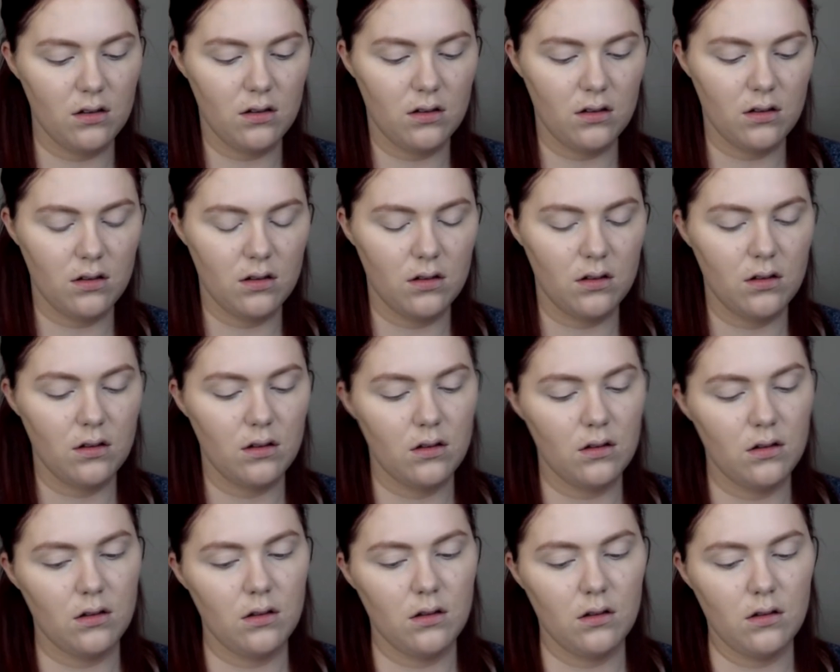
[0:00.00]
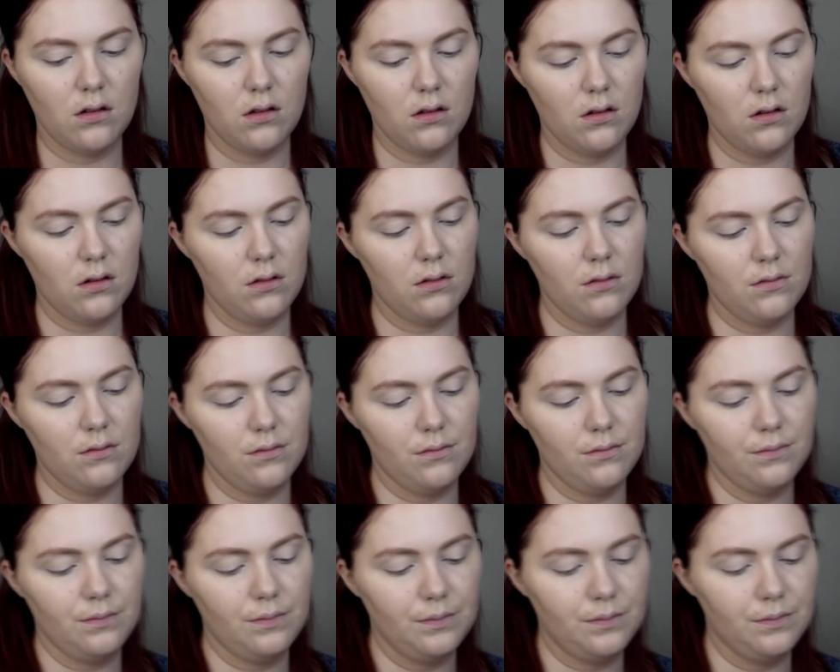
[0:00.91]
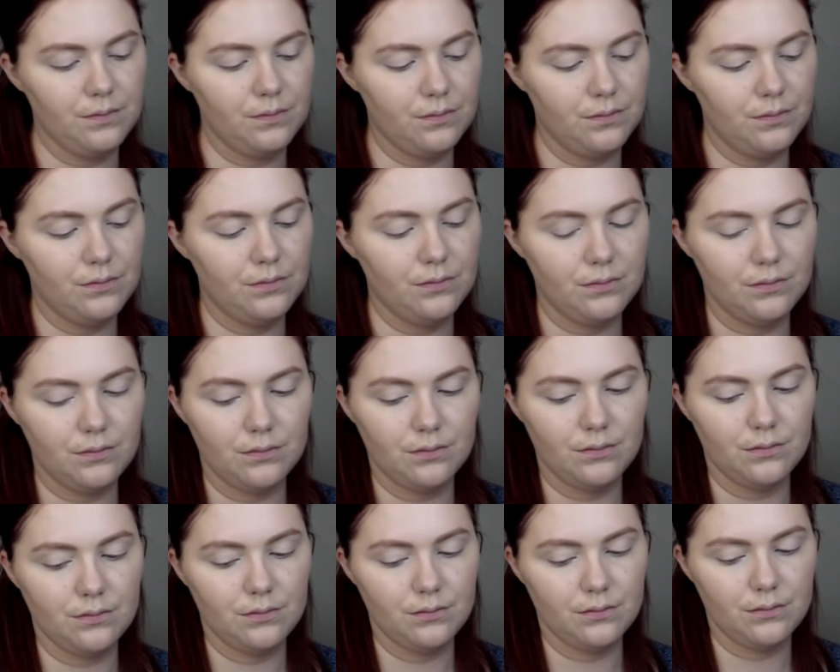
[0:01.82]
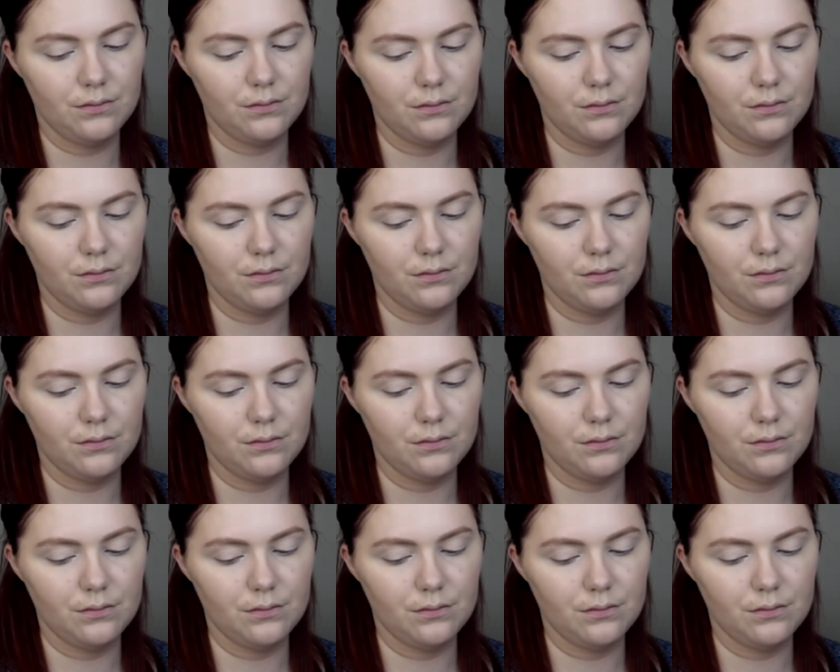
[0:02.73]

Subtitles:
(no one is talking)